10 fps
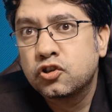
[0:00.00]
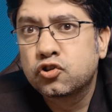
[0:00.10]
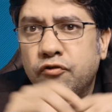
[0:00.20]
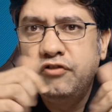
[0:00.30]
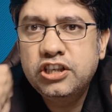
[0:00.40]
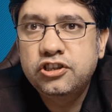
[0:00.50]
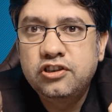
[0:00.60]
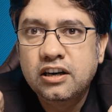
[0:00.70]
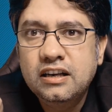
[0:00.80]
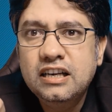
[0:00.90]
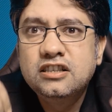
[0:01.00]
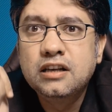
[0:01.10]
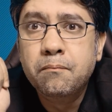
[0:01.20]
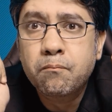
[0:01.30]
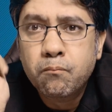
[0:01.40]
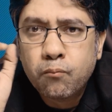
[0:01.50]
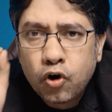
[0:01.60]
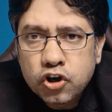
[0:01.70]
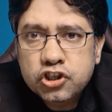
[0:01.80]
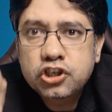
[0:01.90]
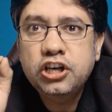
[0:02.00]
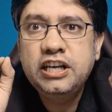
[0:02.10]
So, which drug is the most